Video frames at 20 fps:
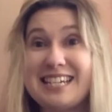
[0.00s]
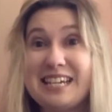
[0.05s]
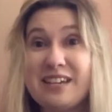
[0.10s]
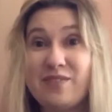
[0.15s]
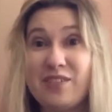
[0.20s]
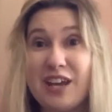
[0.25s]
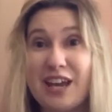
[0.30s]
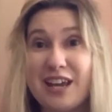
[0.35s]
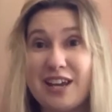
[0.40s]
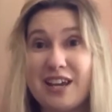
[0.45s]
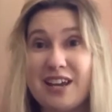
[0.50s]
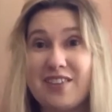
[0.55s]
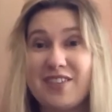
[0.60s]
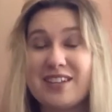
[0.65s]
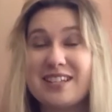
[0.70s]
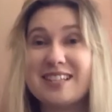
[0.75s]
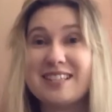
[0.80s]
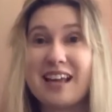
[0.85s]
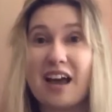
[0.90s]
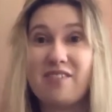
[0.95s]
even the
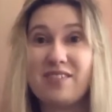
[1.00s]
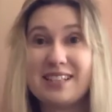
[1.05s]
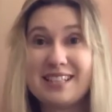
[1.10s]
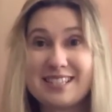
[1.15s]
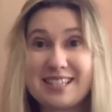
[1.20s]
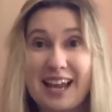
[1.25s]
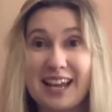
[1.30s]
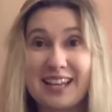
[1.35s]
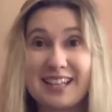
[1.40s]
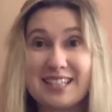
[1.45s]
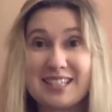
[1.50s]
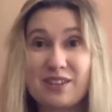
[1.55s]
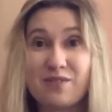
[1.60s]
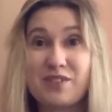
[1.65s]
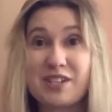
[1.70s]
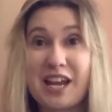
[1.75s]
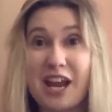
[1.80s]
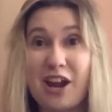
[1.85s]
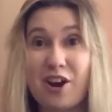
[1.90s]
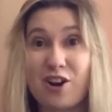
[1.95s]
7 seconds of
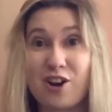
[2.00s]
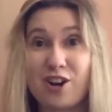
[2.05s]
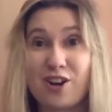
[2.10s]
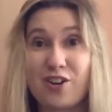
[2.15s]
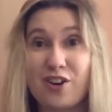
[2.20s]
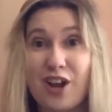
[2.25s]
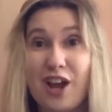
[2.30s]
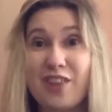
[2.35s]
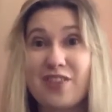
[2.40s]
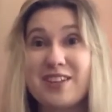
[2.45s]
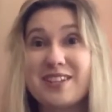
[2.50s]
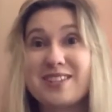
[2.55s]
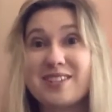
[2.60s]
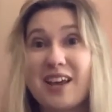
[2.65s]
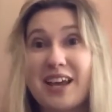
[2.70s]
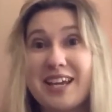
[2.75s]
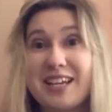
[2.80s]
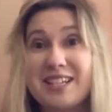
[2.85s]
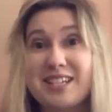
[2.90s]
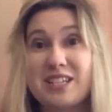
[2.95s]
terror the
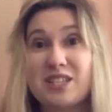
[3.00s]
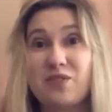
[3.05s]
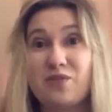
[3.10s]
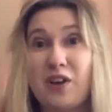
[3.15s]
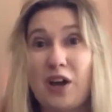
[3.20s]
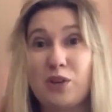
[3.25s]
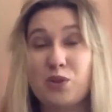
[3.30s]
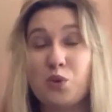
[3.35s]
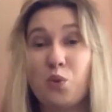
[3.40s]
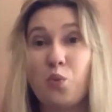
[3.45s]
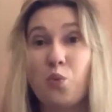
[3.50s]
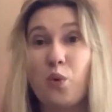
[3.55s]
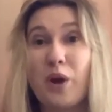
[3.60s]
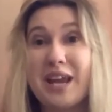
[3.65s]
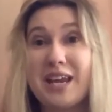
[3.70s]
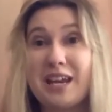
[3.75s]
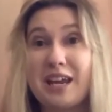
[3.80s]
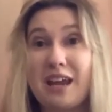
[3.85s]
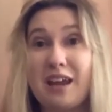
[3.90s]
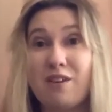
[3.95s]
scientists felt
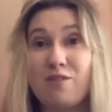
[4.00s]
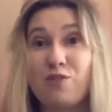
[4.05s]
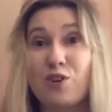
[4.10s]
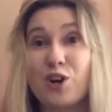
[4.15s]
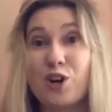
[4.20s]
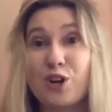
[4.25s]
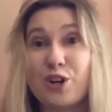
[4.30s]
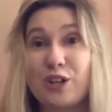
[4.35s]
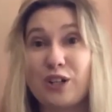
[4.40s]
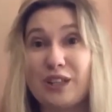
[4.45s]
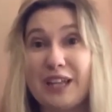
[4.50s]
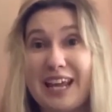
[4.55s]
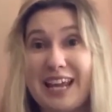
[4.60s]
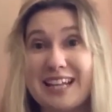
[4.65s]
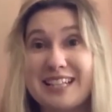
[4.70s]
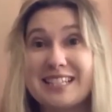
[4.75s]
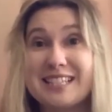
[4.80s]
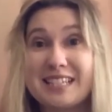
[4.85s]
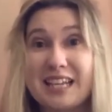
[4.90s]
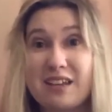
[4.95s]
waiting for her to
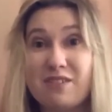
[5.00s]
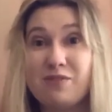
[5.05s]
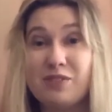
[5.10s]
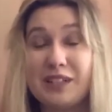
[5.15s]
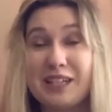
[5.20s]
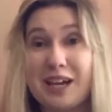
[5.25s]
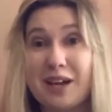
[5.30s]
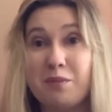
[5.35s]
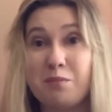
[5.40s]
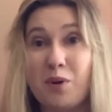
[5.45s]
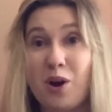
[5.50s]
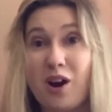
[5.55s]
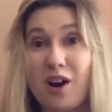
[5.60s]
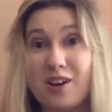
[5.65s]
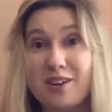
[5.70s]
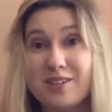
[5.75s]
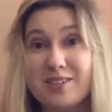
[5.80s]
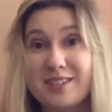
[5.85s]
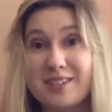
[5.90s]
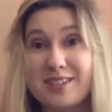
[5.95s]
land safely on
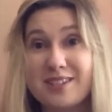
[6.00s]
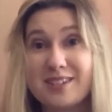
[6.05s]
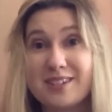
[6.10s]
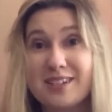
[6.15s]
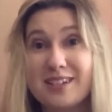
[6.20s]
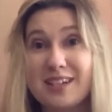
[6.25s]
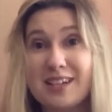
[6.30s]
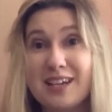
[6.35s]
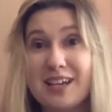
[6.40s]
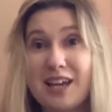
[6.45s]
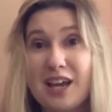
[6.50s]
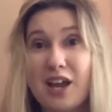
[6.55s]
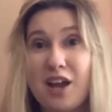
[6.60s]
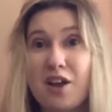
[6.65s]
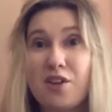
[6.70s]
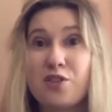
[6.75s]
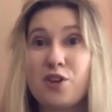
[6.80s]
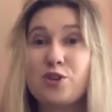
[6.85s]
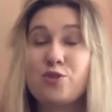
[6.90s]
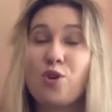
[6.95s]
Mars.
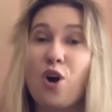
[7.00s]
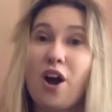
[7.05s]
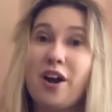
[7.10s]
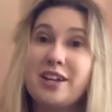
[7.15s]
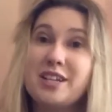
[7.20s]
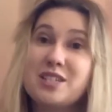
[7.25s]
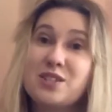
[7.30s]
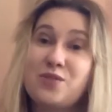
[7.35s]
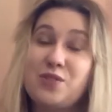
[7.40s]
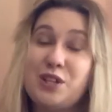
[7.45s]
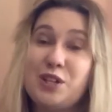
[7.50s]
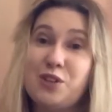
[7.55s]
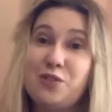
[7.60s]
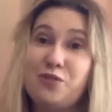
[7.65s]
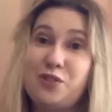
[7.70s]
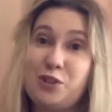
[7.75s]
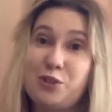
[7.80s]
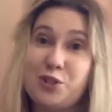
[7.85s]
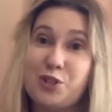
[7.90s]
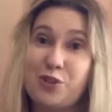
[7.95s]
The drawings feel
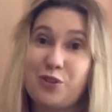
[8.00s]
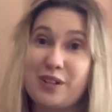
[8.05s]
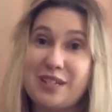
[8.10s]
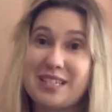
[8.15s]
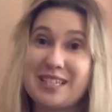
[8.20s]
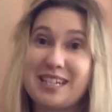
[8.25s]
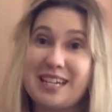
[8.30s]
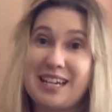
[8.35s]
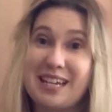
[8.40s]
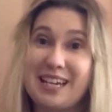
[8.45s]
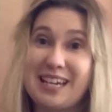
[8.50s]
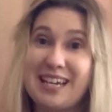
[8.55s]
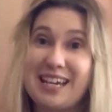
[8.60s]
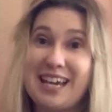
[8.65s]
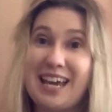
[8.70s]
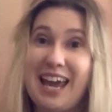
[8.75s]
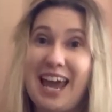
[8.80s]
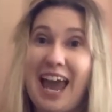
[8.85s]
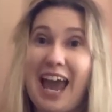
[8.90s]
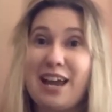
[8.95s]
futuristic
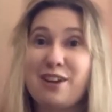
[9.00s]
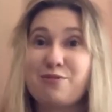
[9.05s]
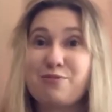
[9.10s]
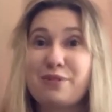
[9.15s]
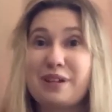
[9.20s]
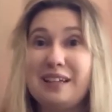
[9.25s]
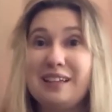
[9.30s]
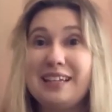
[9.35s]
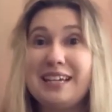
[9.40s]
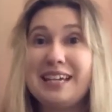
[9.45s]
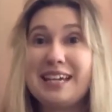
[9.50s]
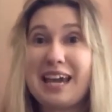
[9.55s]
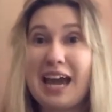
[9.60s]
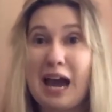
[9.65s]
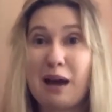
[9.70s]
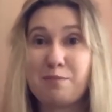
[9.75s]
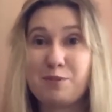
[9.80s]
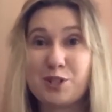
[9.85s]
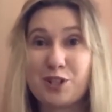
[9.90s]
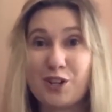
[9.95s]
and really
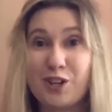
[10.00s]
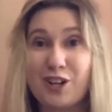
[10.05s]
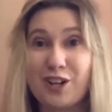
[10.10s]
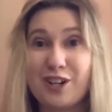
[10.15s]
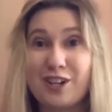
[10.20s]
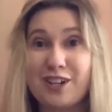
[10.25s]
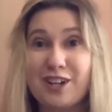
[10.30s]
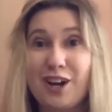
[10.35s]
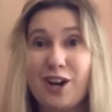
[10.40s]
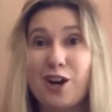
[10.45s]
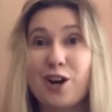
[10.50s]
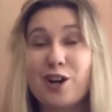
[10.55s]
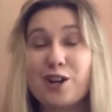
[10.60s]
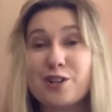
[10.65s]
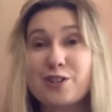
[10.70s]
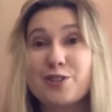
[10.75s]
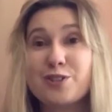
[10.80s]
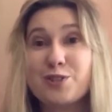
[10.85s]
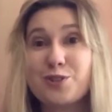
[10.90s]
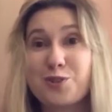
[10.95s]
capture her
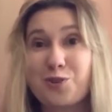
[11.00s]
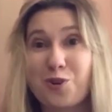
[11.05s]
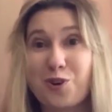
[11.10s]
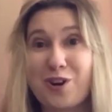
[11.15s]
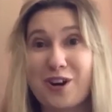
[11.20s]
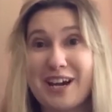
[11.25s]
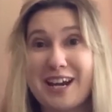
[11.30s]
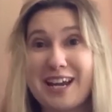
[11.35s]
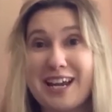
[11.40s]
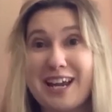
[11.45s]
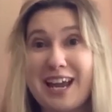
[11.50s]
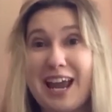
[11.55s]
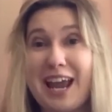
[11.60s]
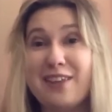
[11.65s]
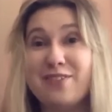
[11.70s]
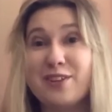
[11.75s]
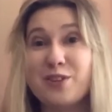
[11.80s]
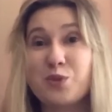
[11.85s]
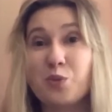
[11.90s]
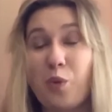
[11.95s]
story in
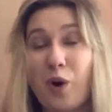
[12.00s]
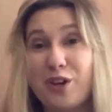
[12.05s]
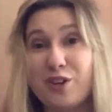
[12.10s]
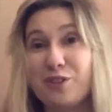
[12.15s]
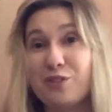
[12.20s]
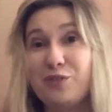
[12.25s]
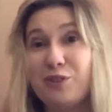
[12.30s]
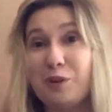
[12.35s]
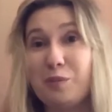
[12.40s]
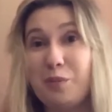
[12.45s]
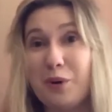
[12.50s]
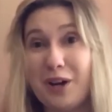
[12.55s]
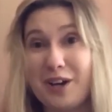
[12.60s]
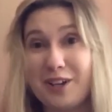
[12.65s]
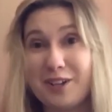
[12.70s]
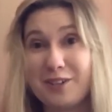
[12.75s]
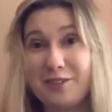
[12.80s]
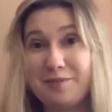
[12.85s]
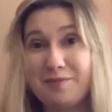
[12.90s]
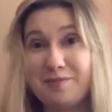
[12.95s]
this wonderful
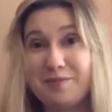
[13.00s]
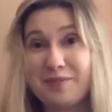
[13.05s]
book.